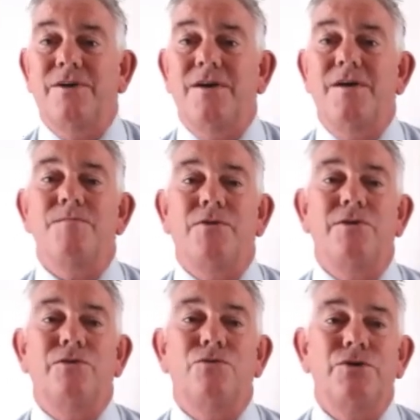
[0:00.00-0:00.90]
money
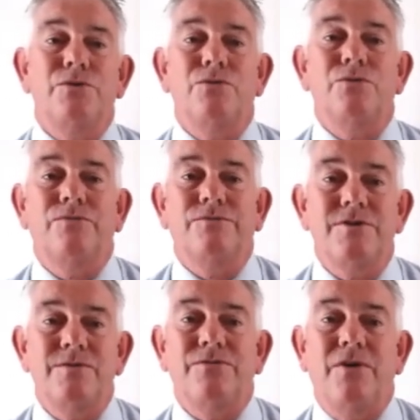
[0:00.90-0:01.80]
laundering or
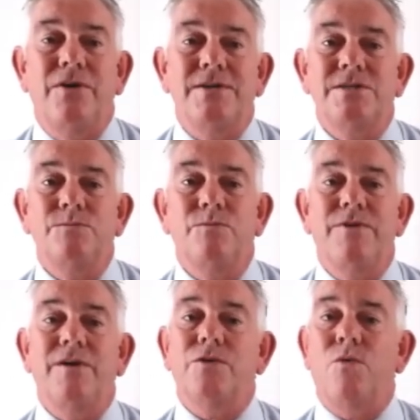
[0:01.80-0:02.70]
terrorist financing without
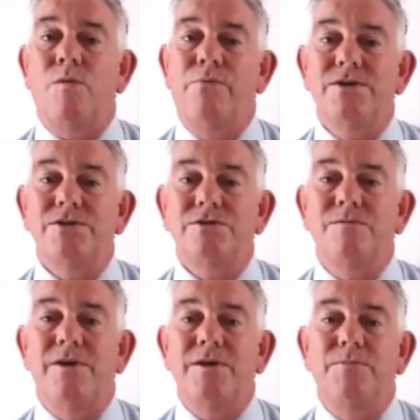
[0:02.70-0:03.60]
the cooperation of
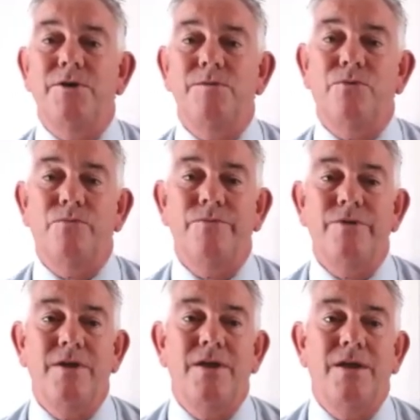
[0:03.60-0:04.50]
many people
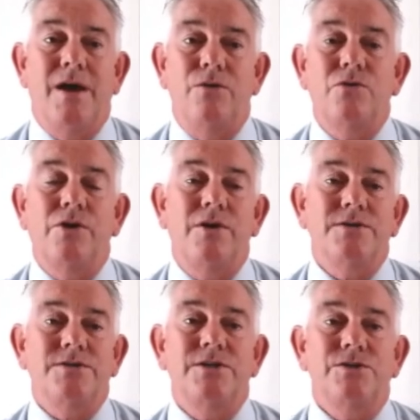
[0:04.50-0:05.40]
and
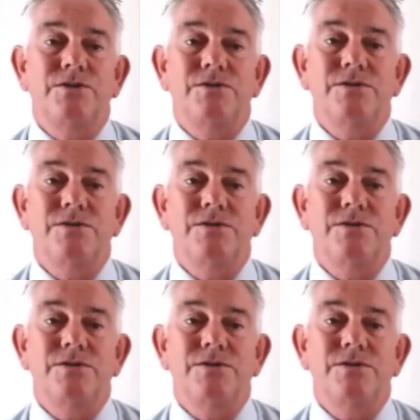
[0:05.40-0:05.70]
organizations.